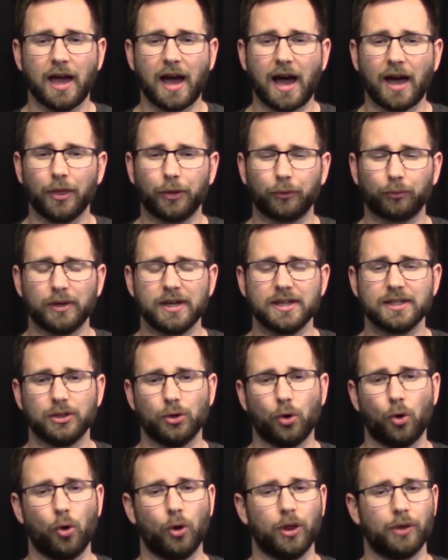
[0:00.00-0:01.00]
and 3s in
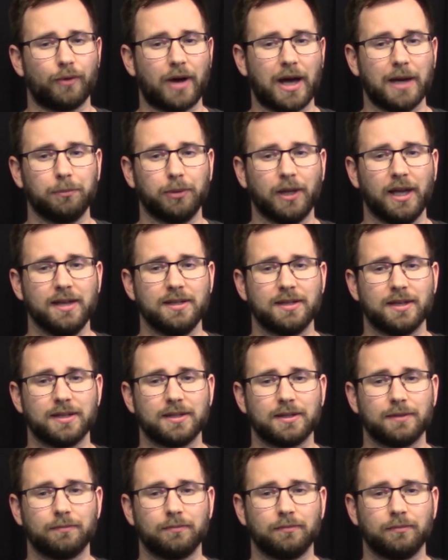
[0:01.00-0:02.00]
all the right places.